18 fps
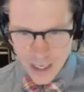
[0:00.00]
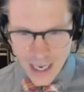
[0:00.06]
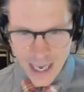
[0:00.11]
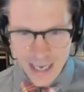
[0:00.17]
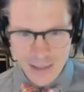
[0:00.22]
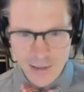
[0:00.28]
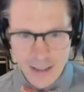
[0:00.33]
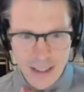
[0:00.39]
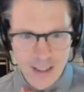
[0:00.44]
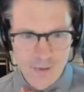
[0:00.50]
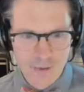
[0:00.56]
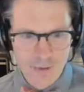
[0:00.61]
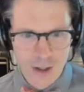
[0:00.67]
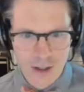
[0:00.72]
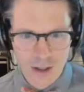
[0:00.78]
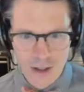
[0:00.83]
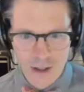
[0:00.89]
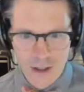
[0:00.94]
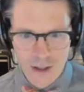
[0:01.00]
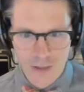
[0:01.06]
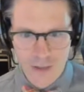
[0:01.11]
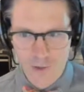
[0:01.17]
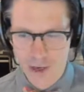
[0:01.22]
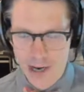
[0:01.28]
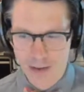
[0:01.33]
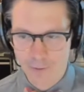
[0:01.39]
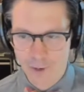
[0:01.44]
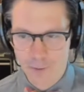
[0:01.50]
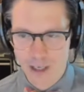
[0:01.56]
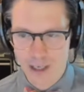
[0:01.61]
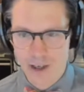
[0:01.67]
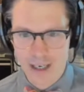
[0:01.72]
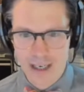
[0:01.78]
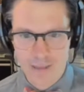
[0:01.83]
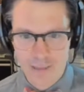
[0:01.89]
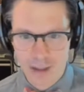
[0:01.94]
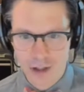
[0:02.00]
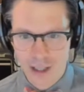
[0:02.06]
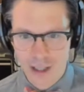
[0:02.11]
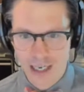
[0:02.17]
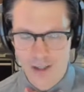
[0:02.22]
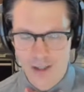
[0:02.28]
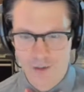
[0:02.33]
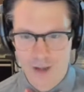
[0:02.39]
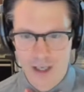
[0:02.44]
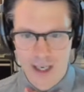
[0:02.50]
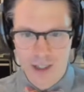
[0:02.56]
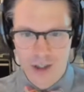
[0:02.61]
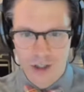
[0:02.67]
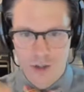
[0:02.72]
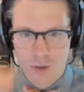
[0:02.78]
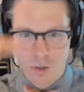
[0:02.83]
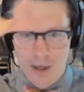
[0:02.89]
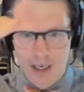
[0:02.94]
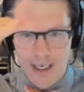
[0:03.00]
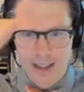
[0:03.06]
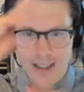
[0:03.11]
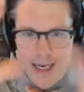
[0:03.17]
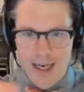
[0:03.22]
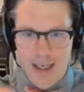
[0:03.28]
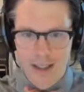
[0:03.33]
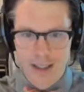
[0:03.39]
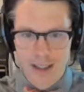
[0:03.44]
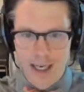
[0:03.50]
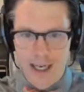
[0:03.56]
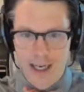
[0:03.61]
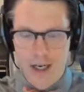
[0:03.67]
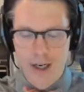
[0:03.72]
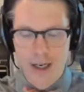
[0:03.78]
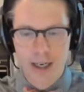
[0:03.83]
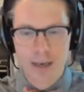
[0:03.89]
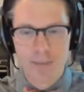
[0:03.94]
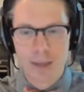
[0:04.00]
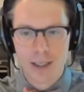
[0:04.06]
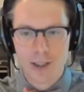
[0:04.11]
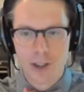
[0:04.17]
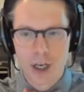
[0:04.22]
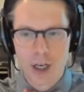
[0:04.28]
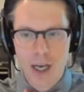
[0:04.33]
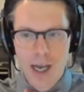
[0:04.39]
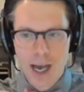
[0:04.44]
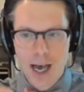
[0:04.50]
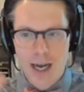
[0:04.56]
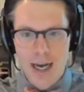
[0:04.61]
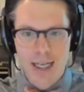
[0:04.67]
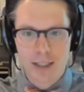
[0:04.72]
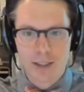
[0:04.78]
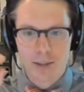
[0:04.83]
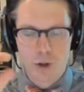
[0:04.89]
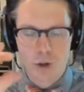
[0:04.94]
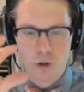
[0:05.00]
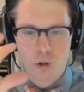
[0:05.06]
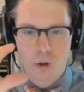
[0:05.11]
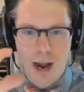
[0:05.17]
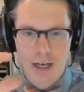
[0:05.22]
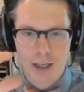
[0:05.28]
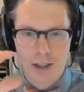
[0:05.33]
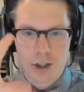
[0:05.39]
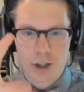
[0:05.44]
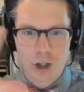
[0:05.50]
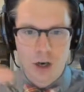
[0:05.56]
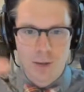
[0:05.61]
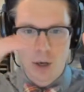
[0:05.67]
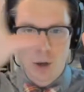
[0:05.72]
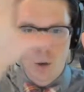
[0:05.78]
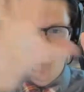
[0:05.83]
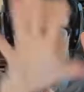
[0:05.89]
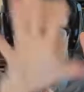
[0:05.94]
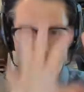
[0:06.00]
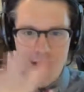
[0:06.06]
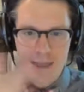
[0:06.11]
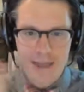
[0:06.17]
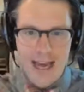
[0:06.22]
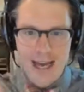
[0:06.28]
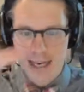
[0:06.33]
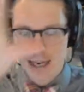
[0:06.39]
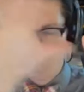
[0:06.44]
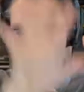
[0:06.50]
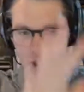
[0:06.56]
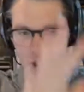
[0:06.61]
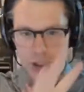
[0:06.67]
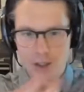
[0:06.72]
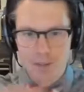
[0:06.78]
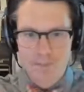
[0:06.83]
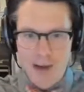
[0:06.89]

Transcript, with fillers: And if you're if you're not familiar, image classification is where I take an entire image and I try to determine what that image is